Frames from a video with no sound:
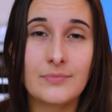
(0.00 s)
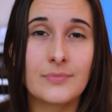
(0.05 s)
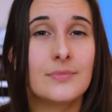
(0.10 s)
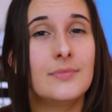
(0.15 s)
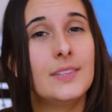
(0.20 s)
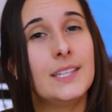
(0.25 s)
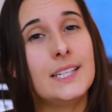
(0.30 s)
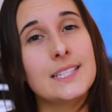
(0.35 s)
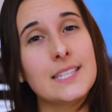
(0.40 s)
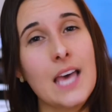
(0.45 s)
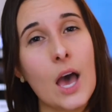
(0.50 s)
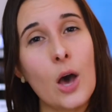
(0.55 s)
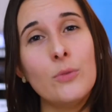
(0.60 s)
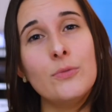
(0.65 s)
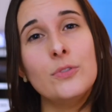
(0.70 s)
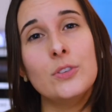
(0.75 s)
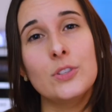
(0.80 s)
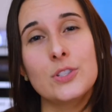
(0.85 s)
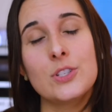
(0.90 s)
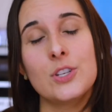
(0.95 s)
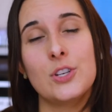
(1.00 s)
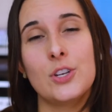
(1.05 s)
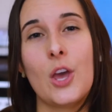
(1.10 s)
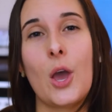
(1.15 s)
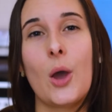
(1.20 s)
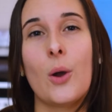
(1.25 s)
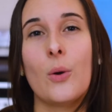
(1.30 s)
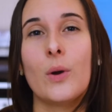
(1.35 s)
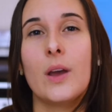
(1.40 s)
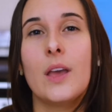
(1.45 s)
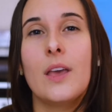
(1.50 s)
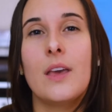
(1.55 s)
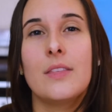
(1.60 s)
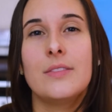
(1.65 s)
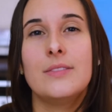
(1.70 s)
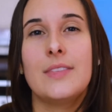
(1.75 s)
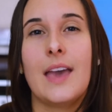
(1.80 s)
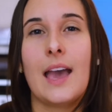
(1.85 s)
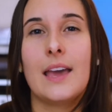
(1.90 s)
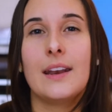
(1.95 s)
And it's helpful to know
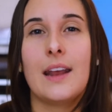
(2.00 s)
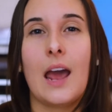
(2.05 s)
that